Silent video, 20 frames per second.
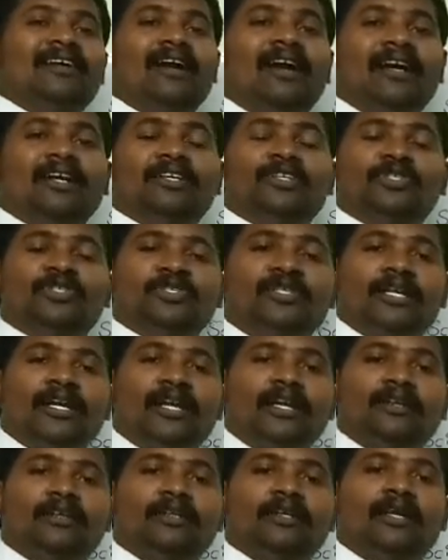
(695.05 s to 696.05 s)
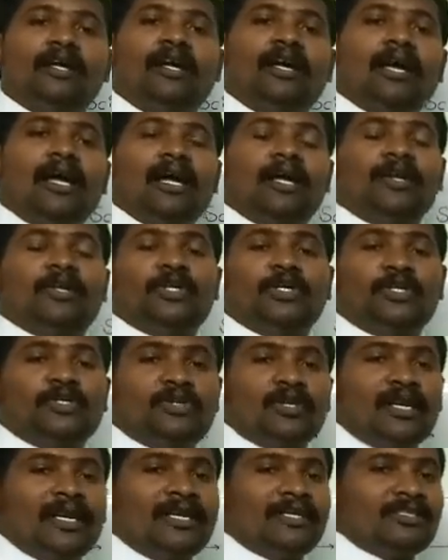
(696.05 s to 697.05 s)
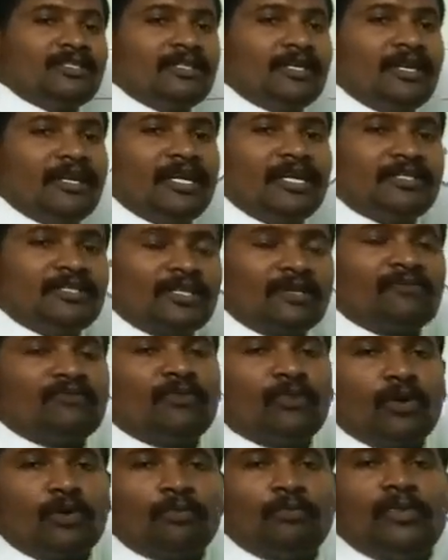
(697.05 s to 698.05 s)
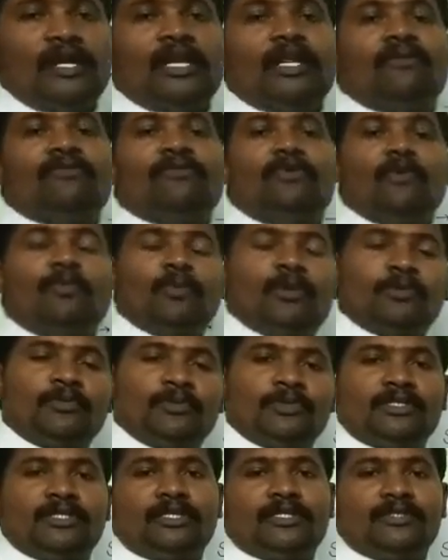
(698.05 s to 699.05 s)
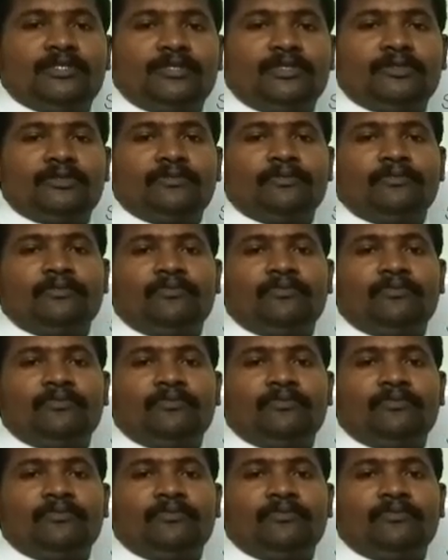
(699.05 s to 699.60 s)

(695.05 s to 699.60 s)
understand and utilize the nature for meaningful purposes.